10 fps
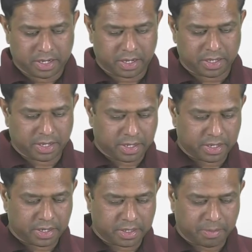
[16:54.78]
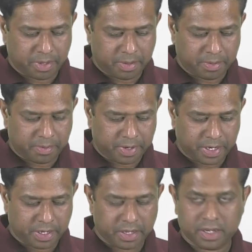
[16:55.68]
and then the main
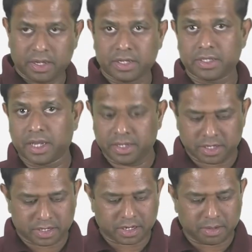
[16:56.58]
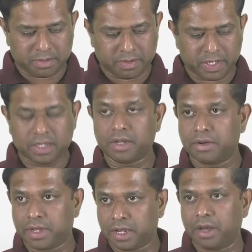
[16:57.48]
memory sizes comes with
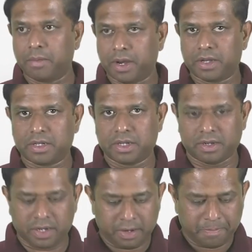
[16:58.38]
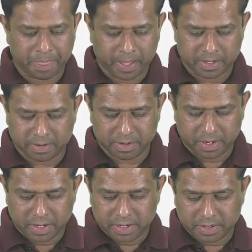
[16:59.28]
gigabytes, right? So
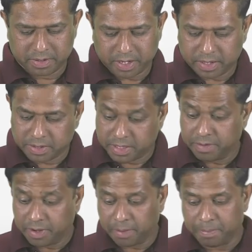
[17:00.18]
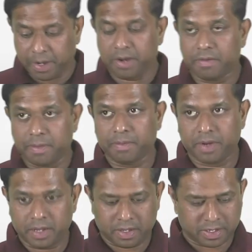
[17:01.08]
that's, then we have plenty of
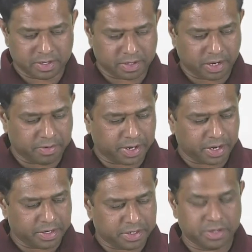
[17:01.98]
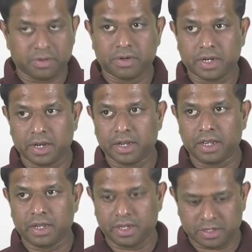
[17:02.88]
memory so that we can store
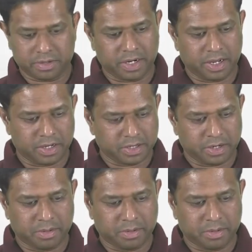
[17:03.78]
data as well as